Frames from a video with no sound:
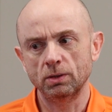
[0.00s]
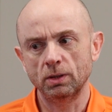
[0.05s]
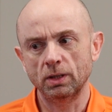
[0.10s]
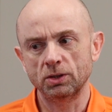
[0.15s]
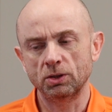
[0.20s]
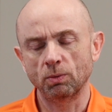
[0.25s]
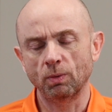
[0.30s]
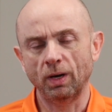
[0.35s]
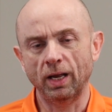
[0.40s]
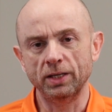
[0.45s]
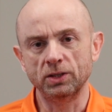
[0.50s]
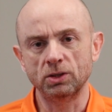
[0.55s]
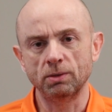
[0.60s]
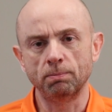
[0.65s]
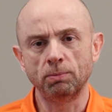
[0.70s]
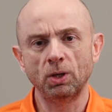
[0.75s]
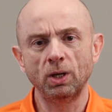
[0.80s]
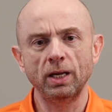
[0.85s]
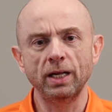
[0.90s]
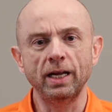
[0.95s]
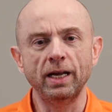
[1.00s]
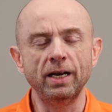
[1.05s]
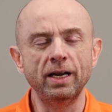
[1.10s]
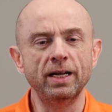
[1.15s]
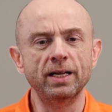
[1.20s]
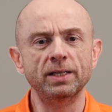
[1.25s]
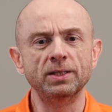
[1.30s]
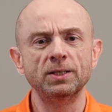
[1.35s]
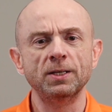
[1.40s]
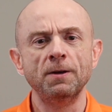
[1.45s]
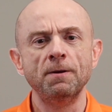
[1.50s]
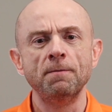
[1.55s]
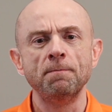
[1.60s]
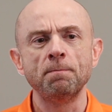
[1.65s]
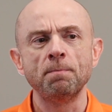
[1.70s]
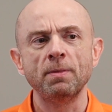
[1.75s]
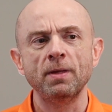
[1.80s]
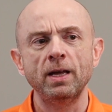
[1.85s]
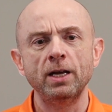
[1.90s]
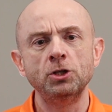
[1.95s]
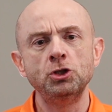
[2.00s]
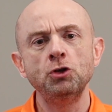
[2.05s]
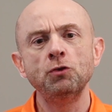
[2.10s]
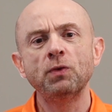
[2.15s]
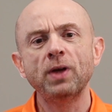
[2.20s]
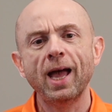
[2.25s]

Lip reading: as it relates to bullying, is you've